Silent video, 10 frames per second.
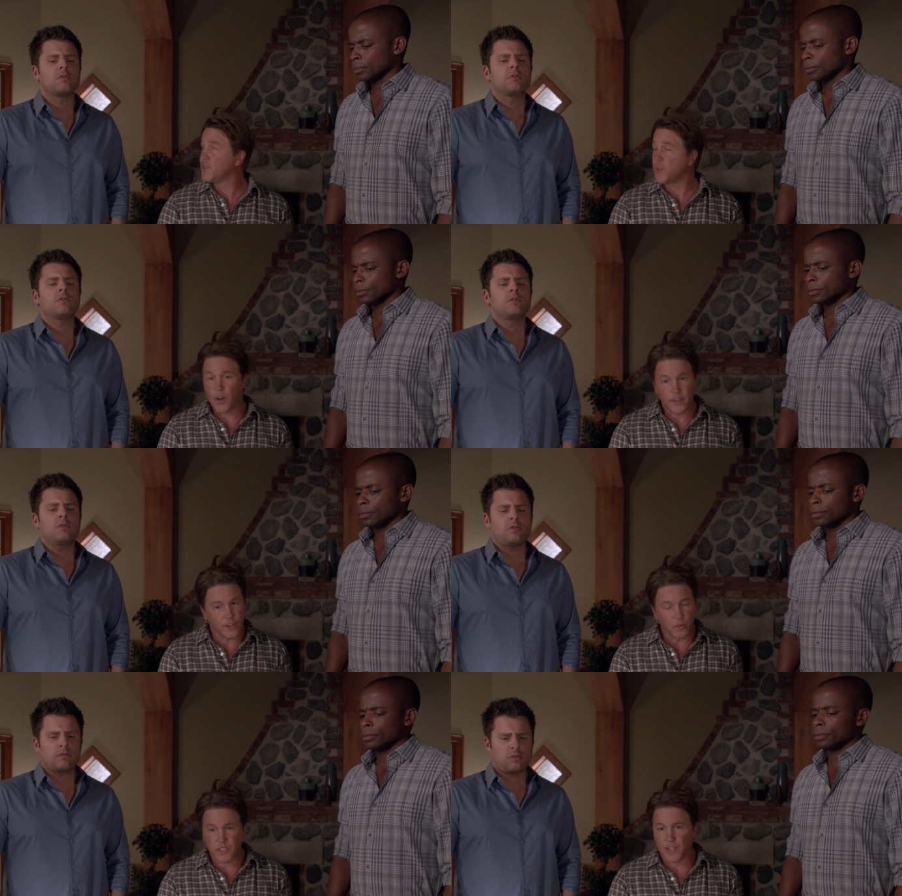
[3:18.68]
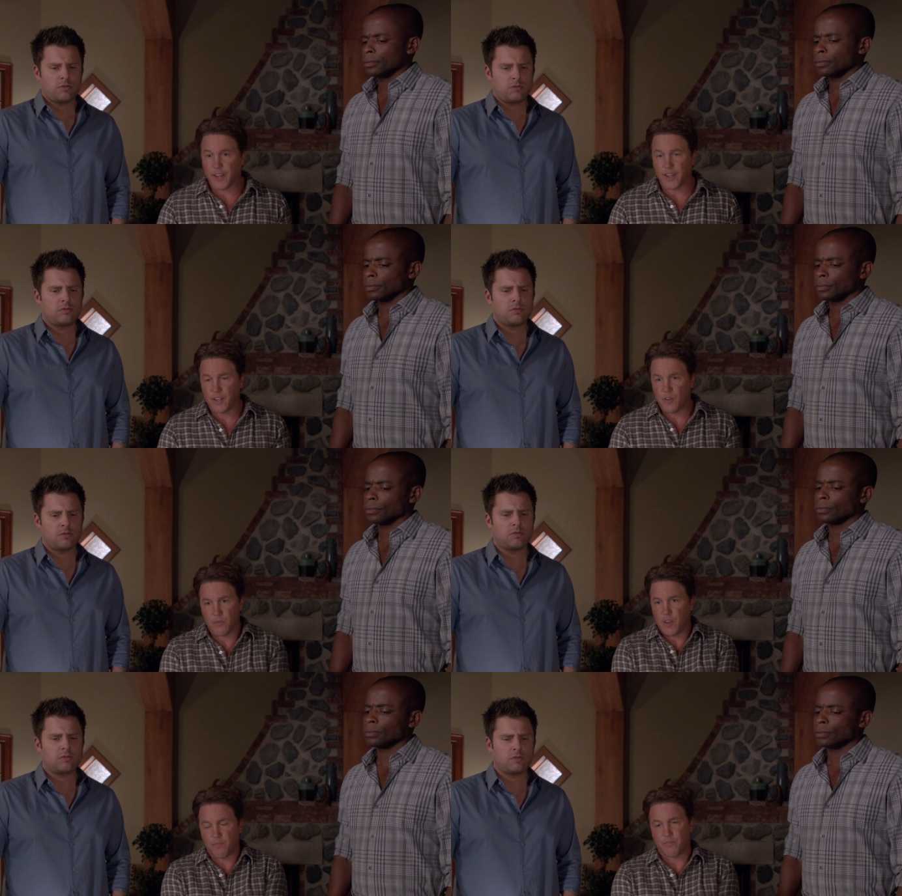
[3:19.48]
Speaker 1: Shawn, you're a psychic. You,
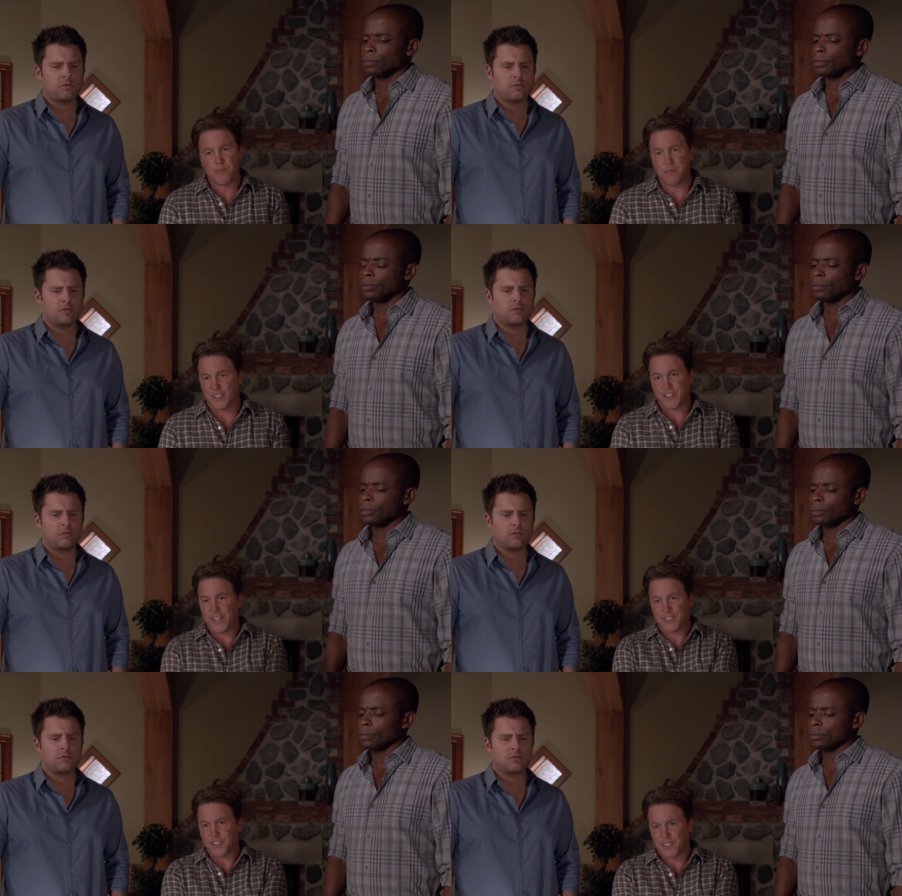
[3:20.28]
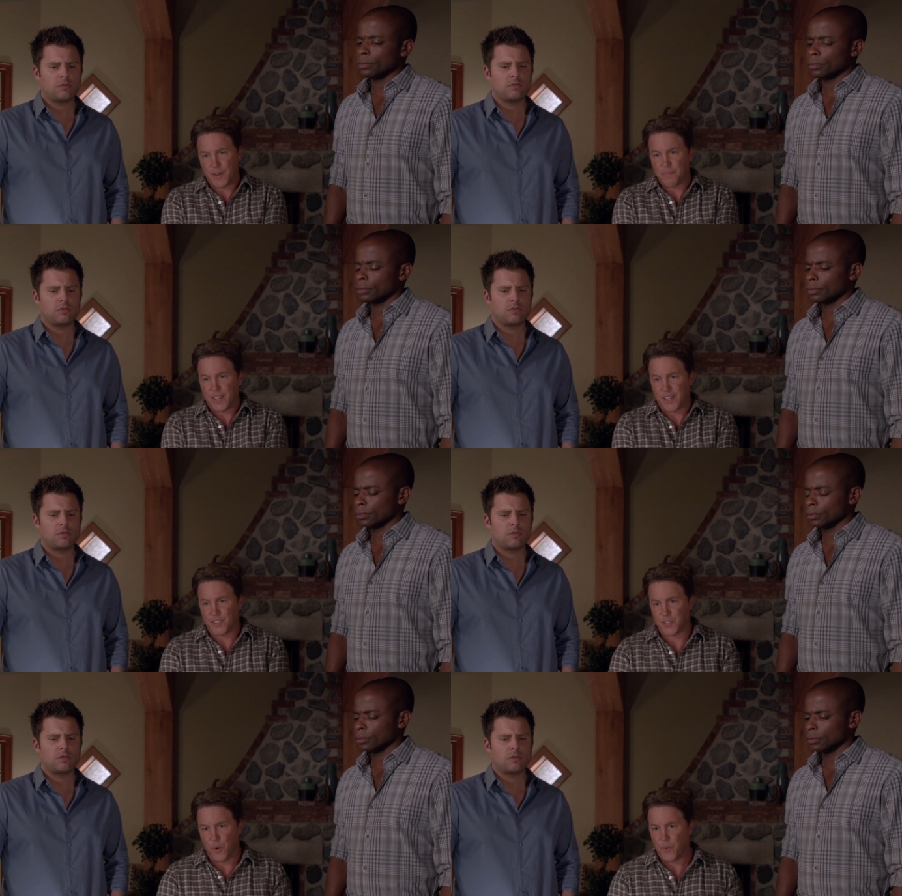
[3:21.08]
you, you must sense that something
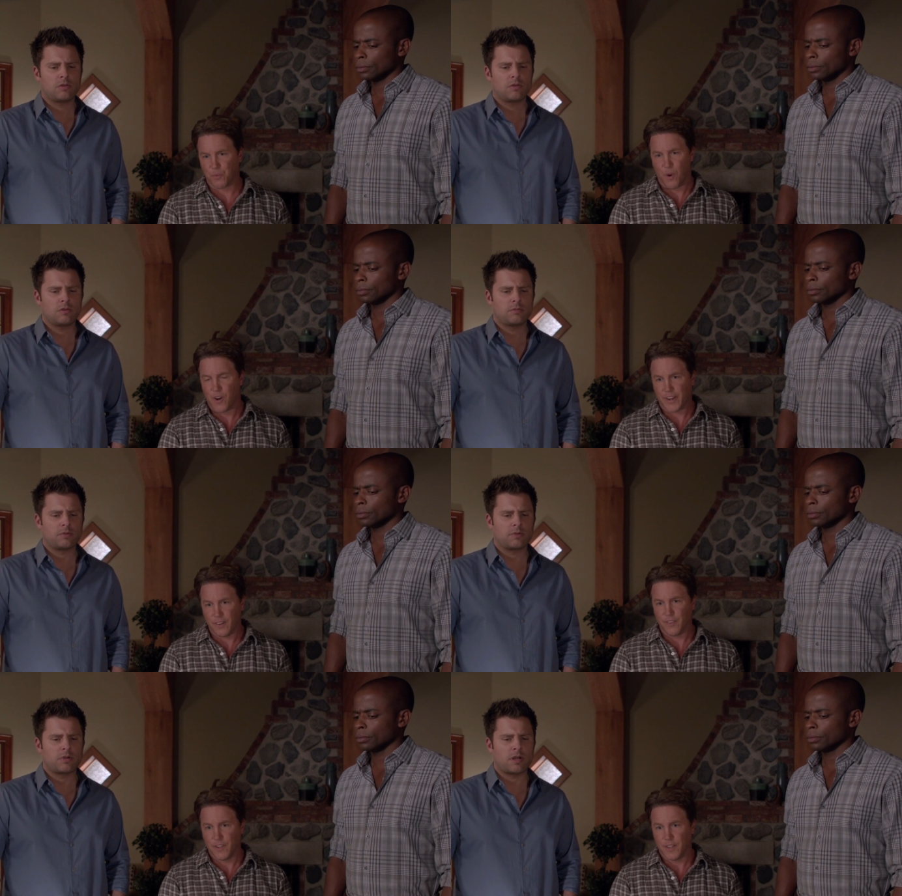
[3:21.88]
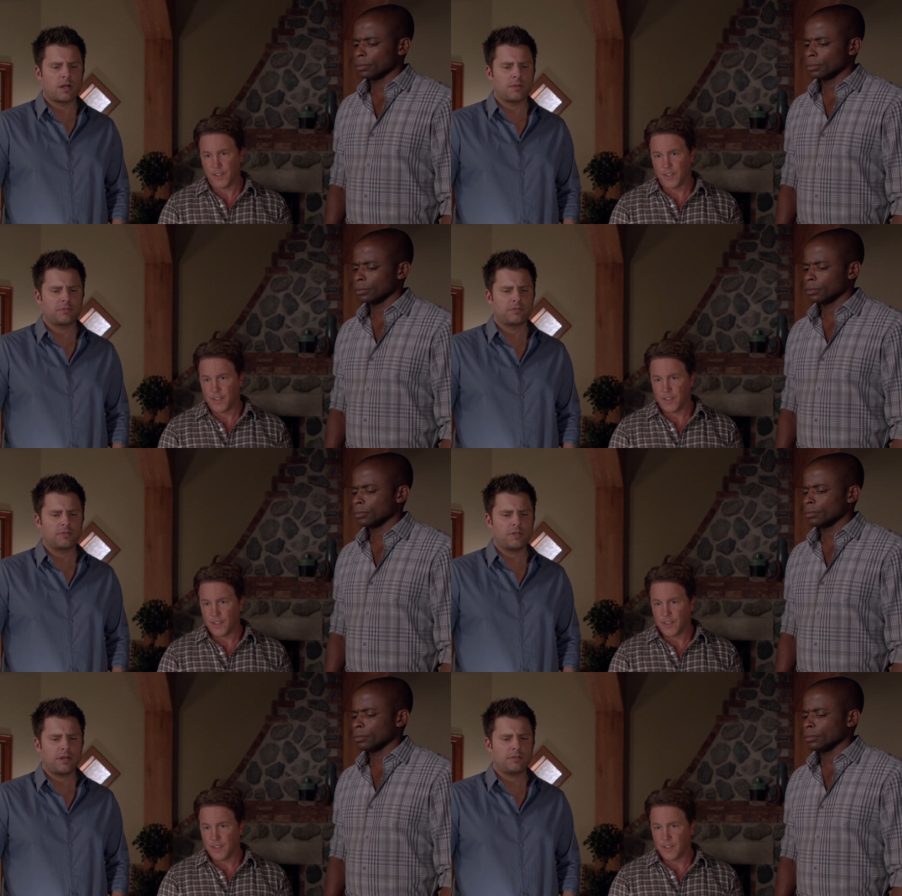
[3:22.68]
is going wrong here.
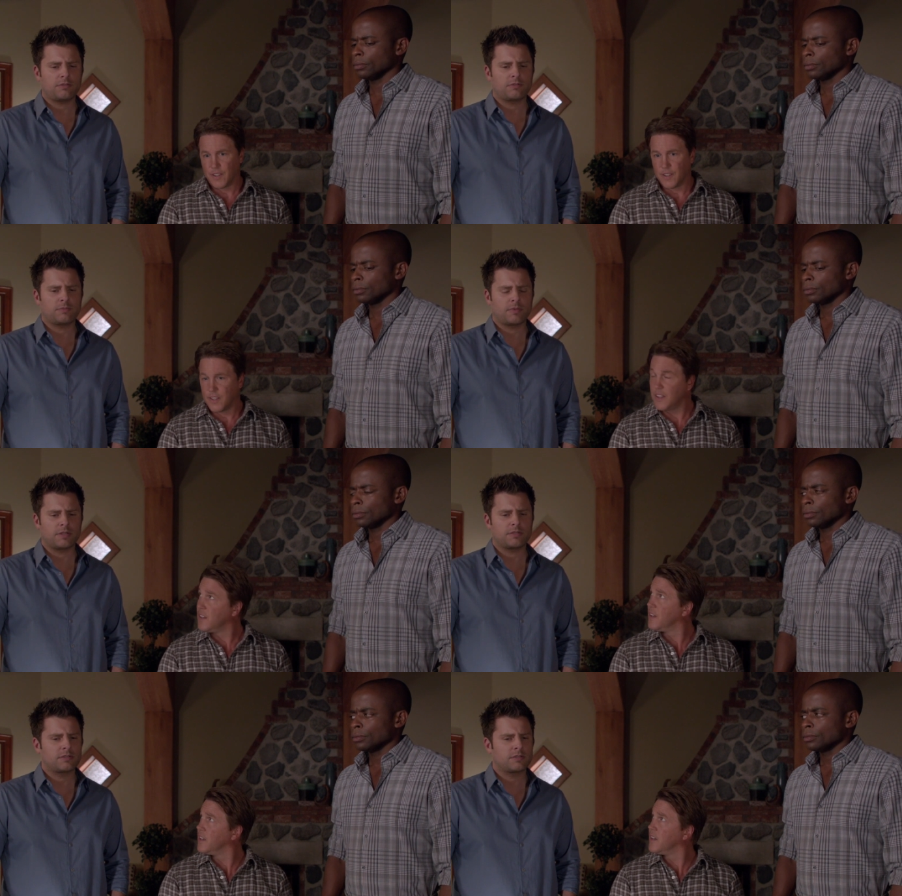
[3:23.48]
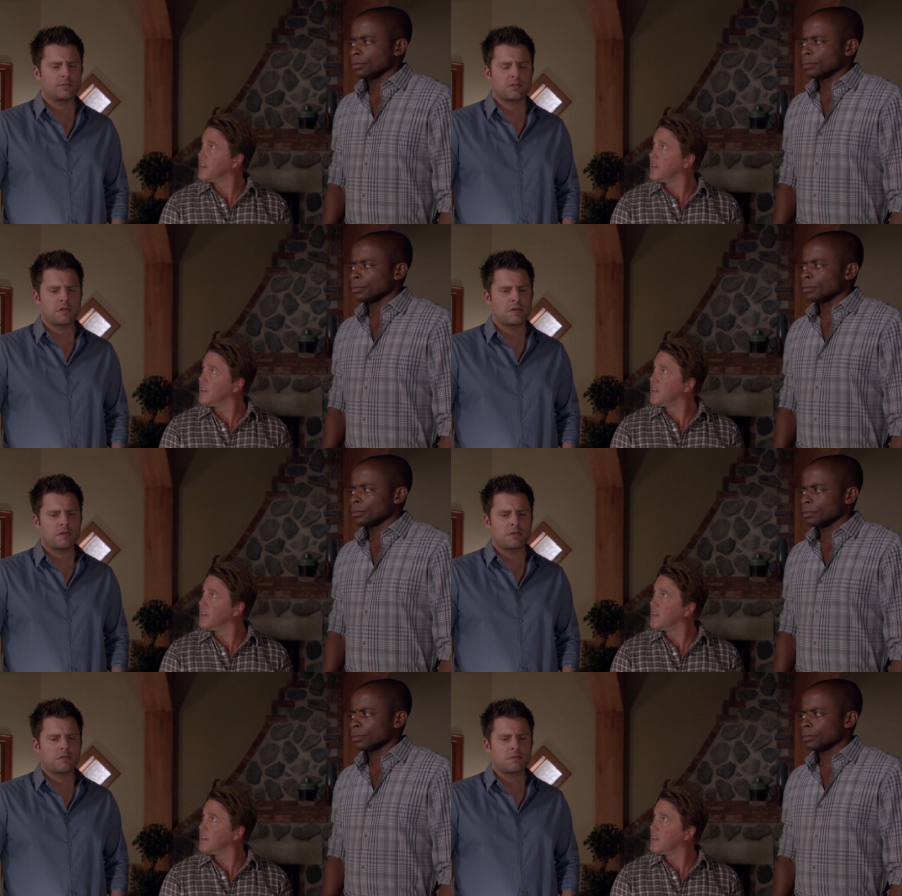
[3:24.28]
Speaker 2: Perhaps, yes, but
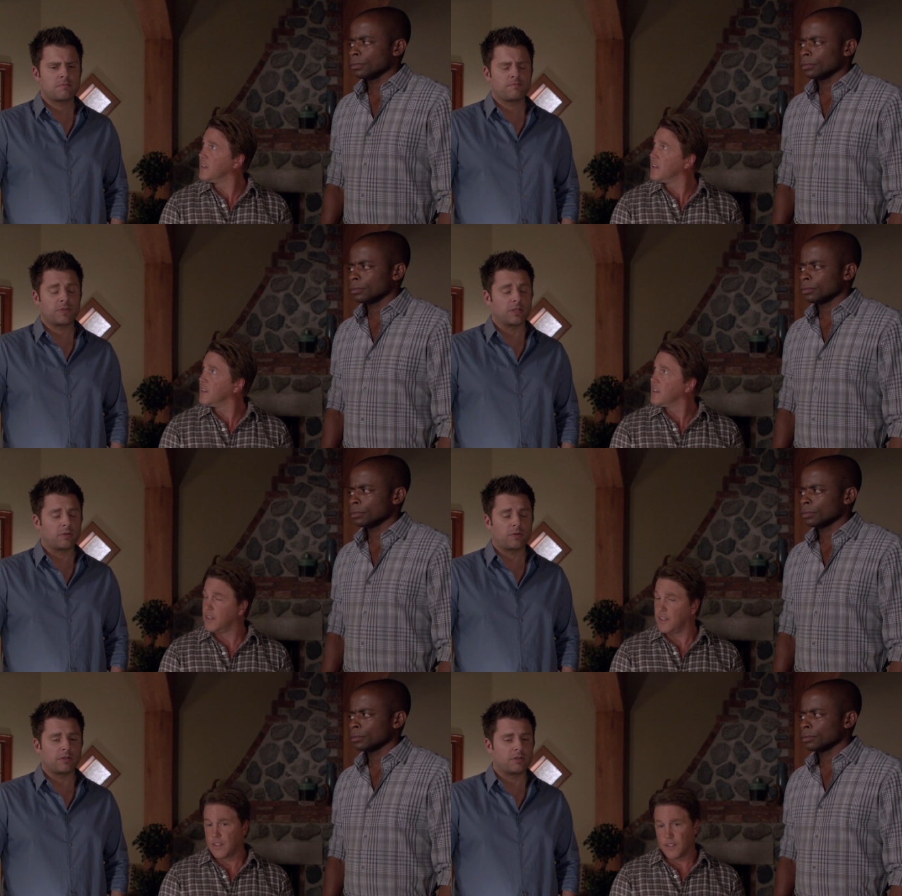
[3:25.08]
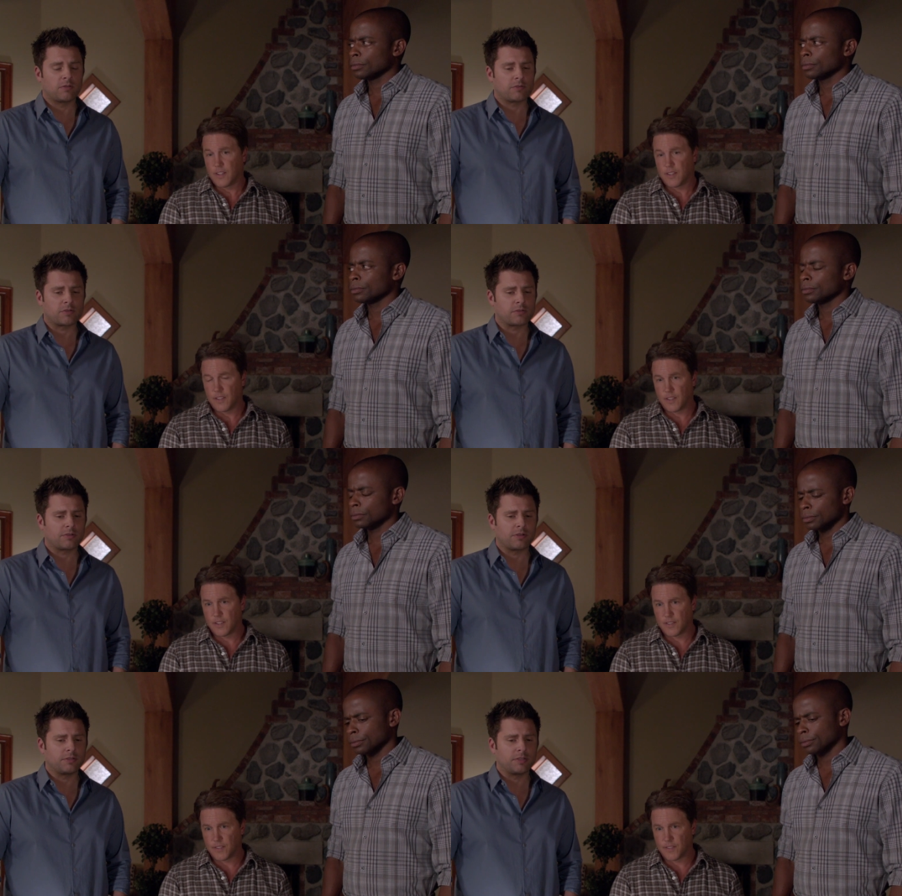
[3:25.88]
in order to know for
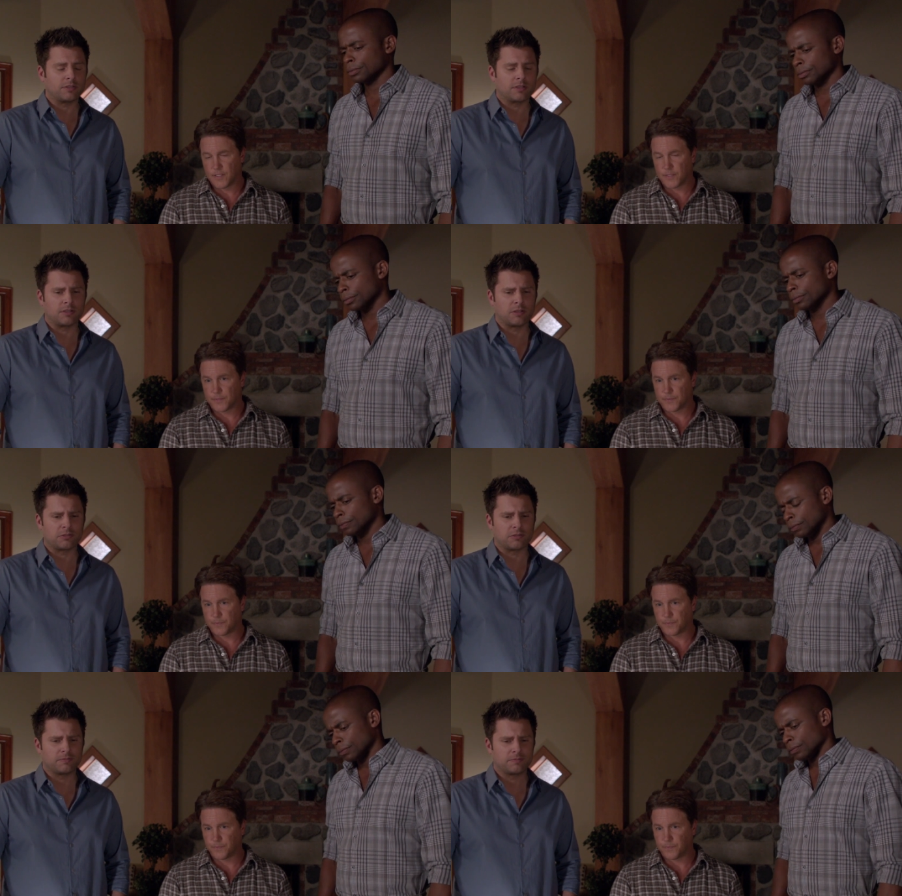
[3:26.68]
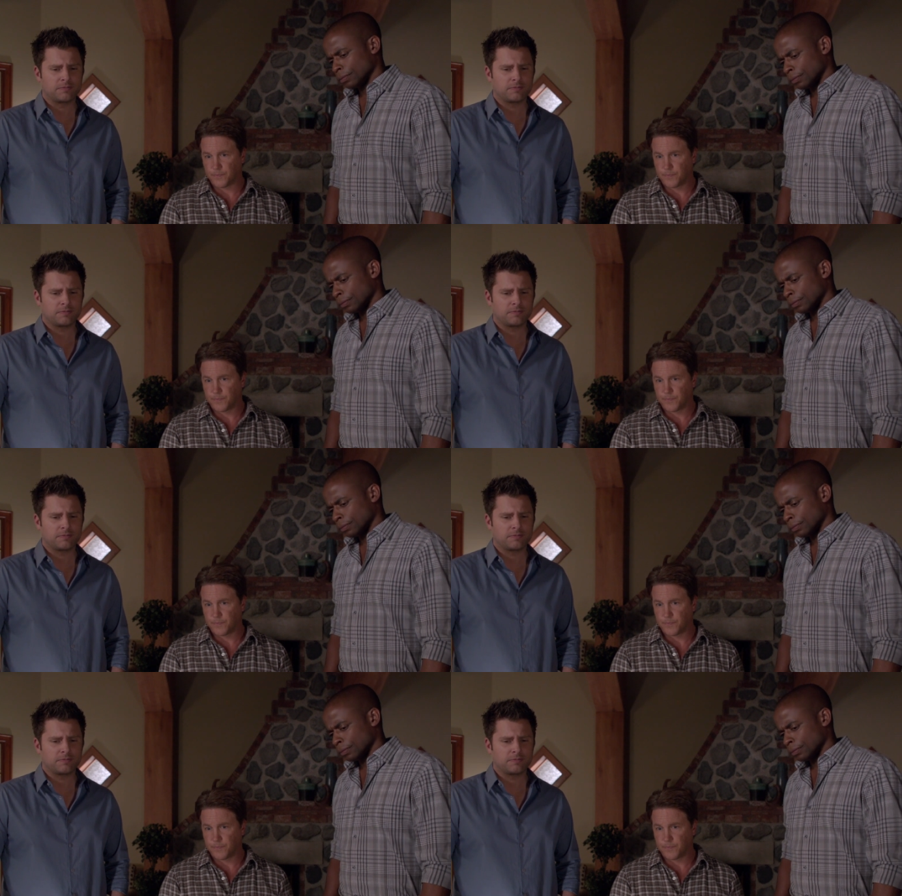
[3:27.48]
sure, I'll need to get closer.